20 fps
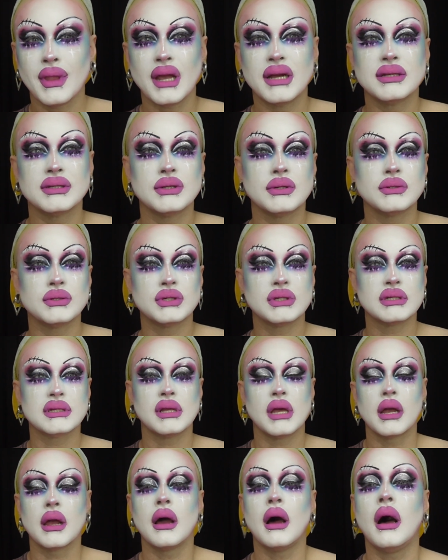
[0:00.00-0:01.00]
So just
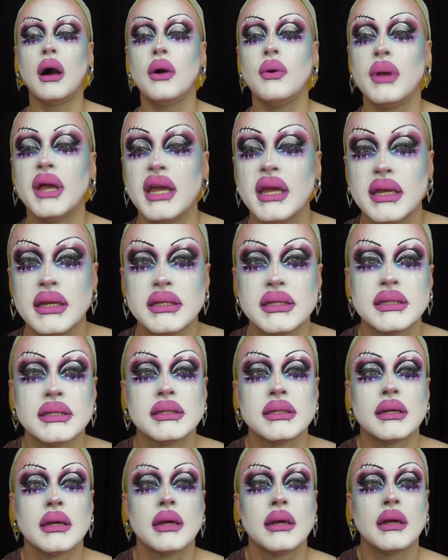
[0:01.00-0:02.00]
like
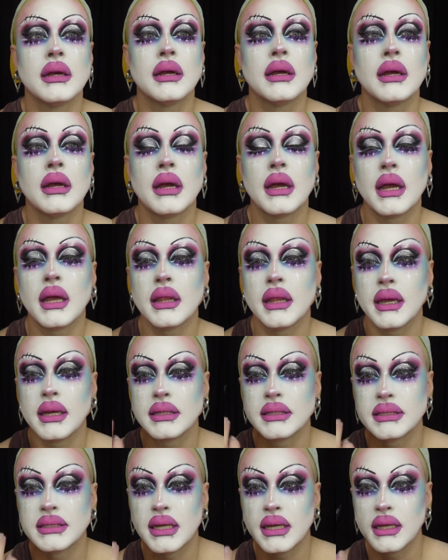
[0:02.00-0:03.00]
always, I like
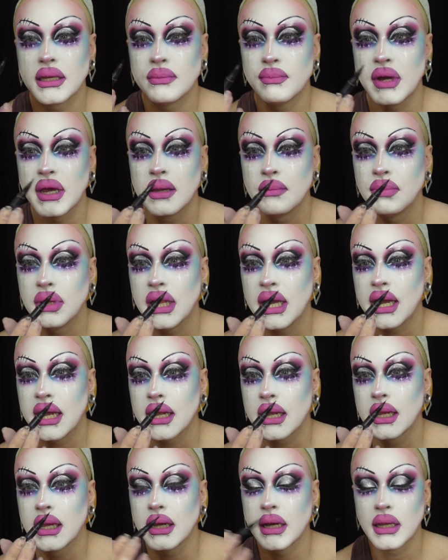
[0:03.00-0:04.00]
to take my
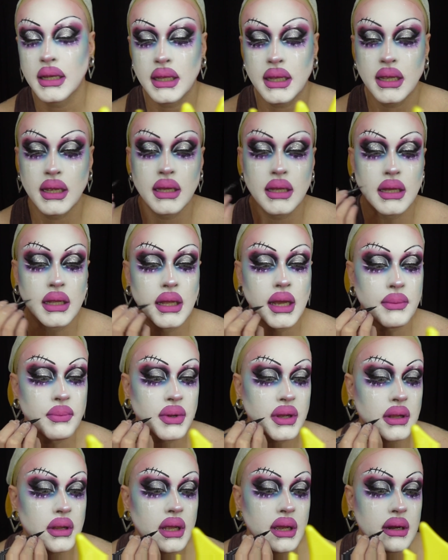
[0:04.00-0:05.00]
black ink
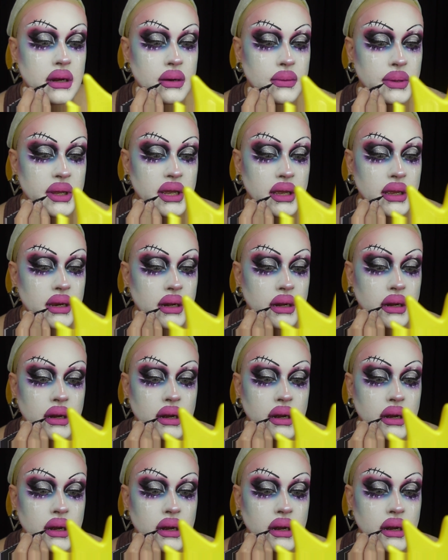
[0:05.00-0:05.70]
epic liner pen.